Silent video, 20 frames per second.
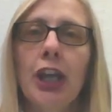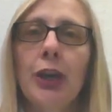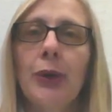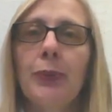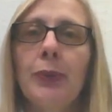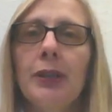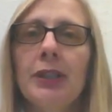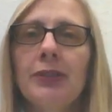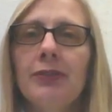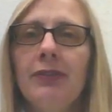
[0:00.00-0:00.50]

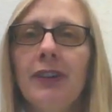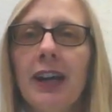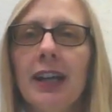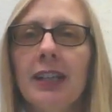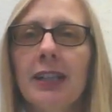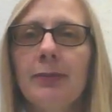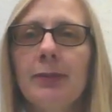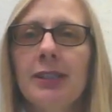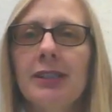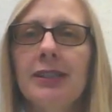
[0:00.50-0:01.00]
We defined
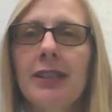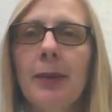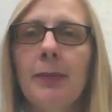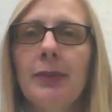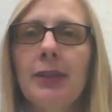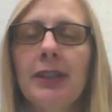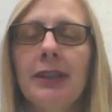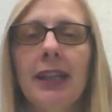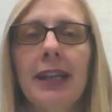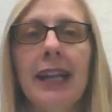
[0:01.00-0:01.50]
them as
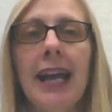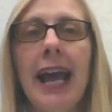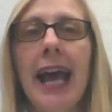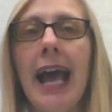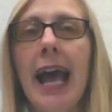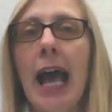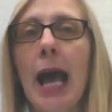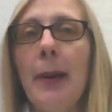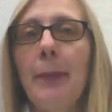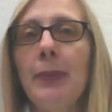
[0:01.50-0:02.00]
something that
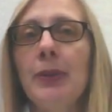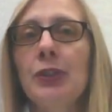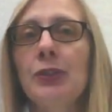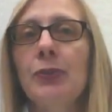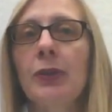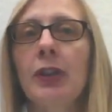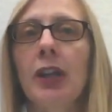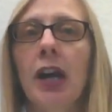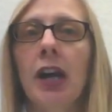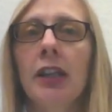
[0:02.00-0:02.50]
happens
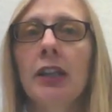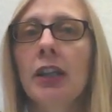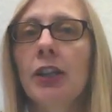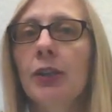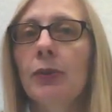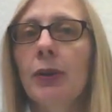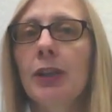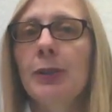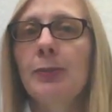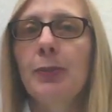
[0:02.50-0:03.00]
when
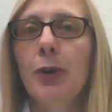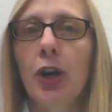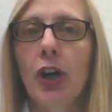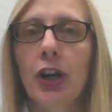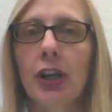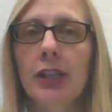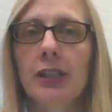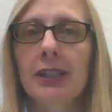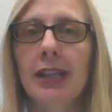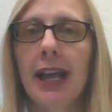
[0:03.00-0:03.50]
unauthorized
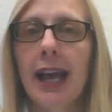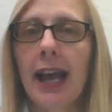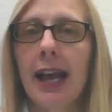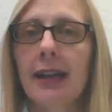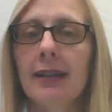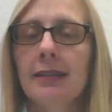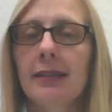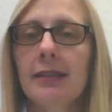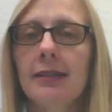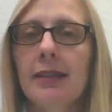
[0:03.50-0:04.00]
parties
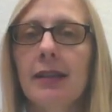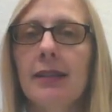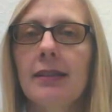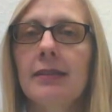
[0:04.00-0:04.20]
access